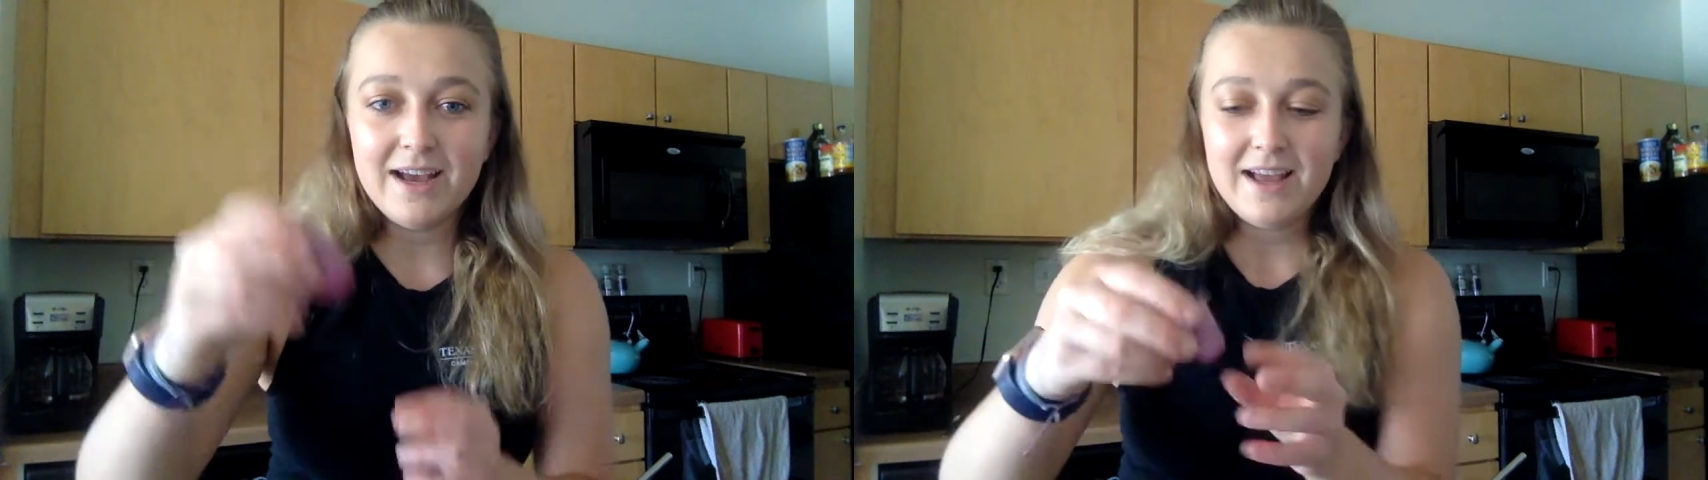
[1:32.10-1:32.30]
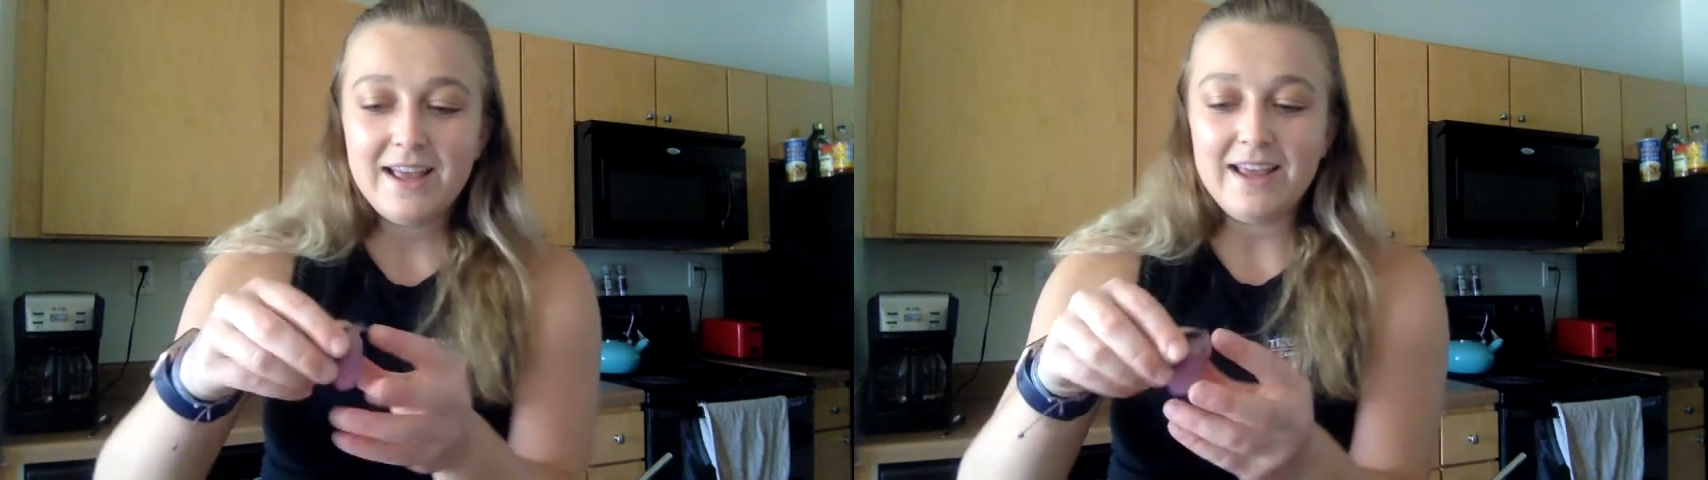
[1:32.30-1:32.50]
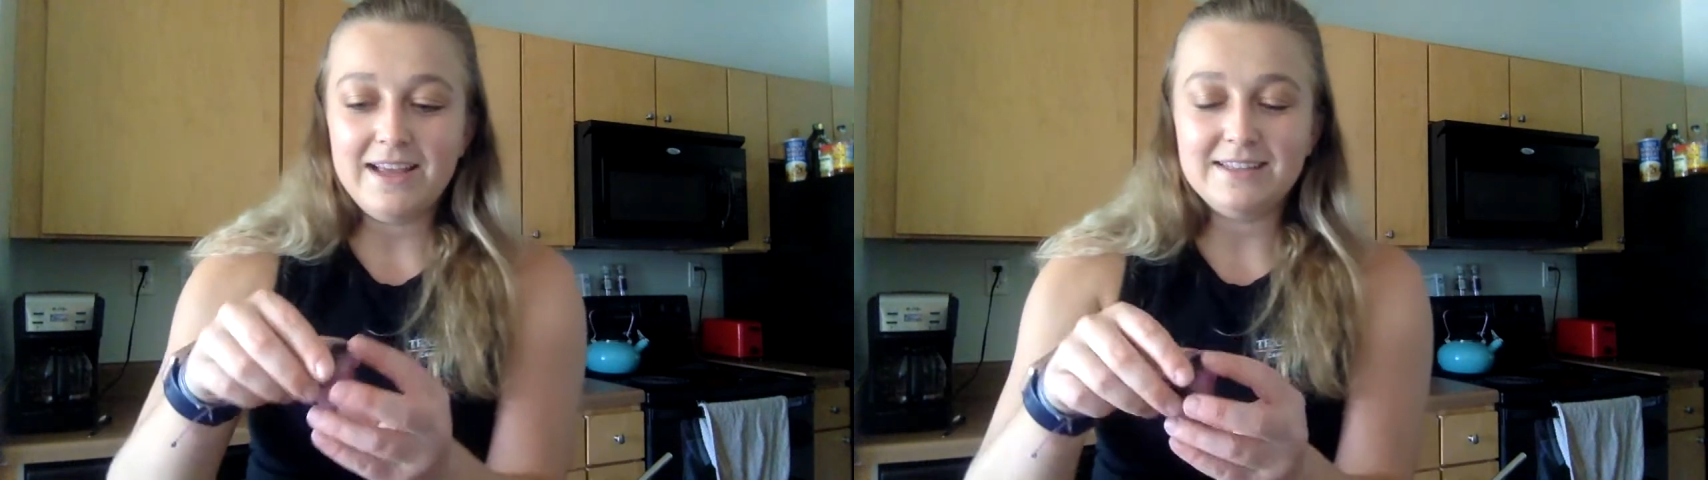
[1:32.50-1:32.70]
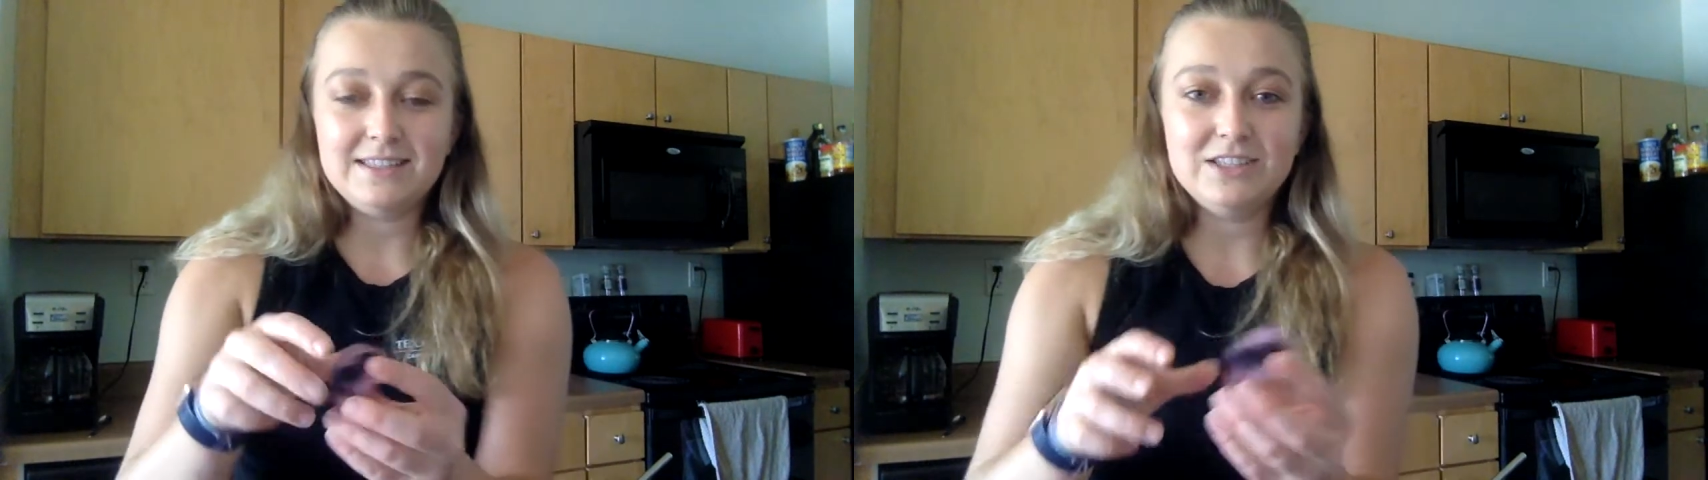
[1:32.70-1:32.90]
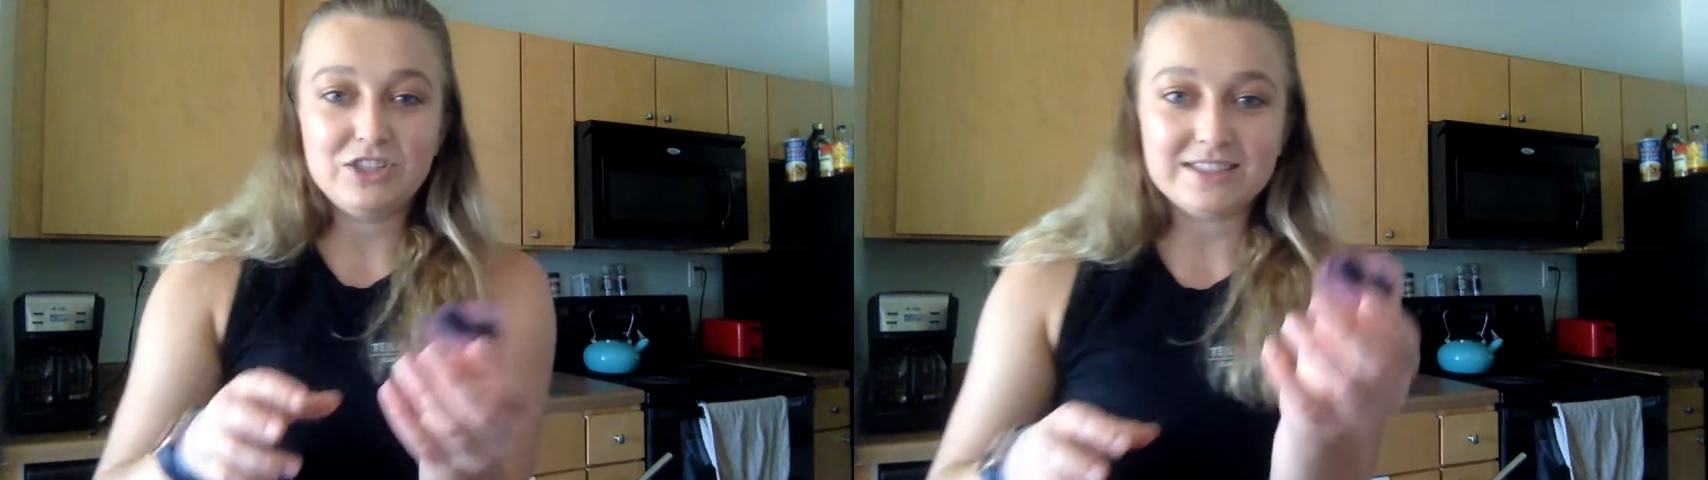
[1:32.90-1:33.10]
It
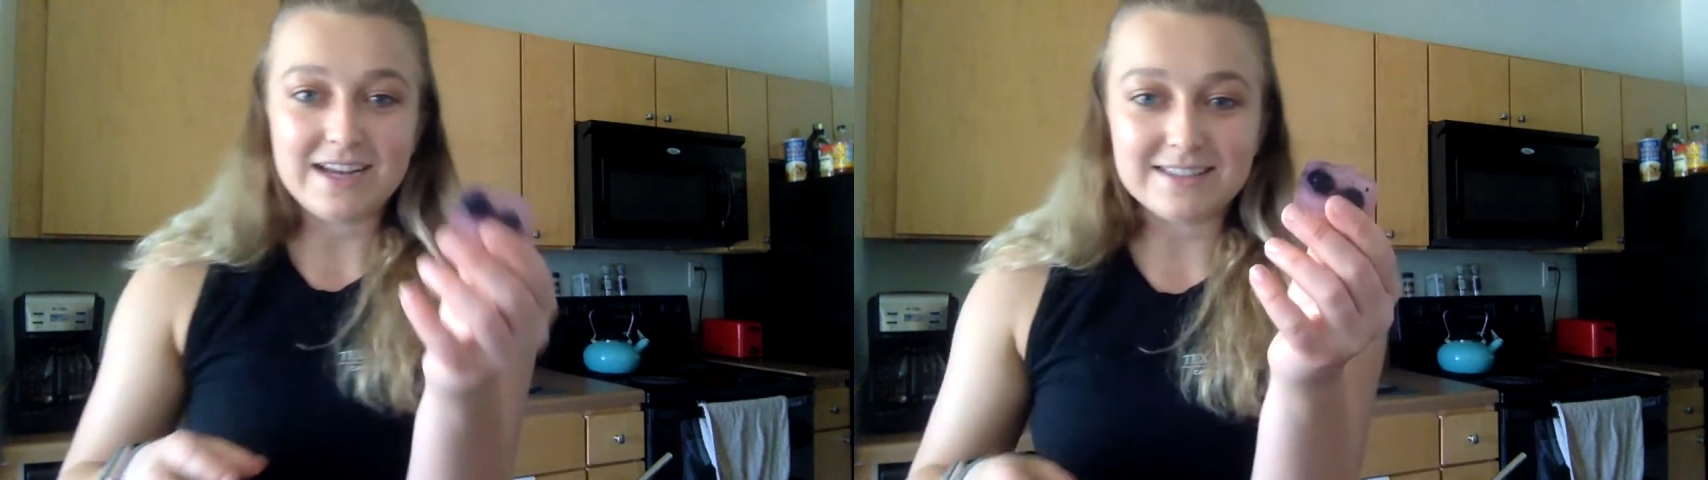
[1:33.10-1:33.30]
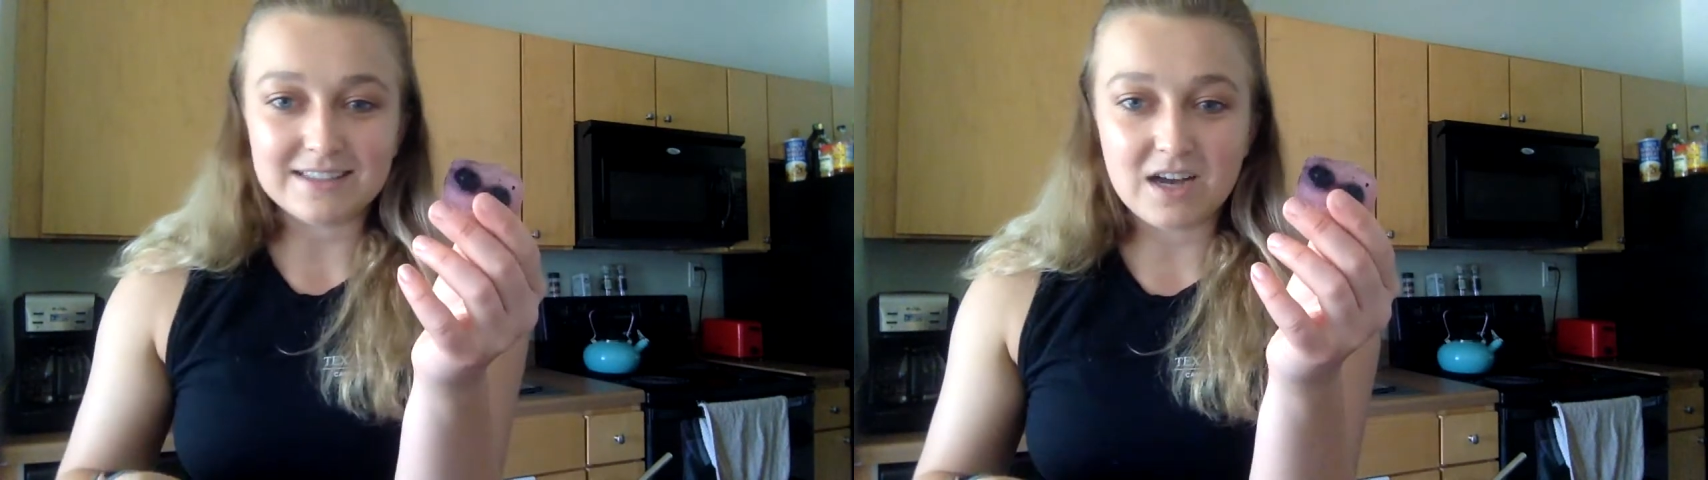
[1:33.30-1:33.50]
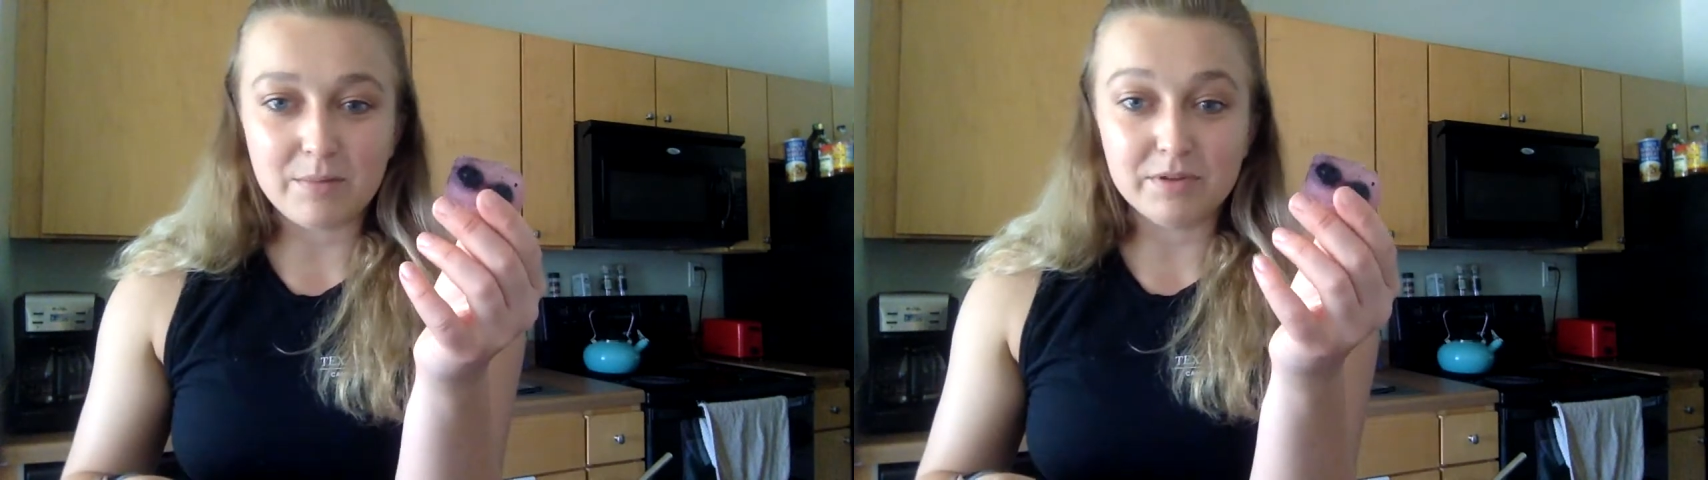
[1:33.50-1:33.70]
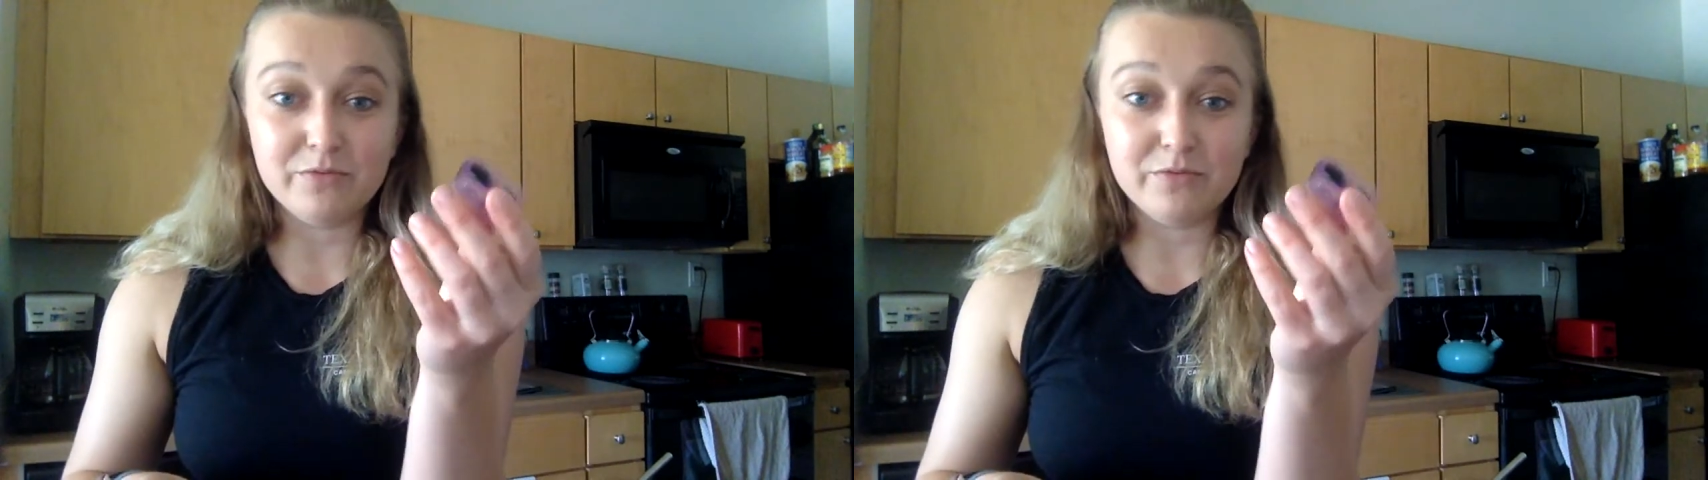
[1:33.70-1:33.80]
just has a couple of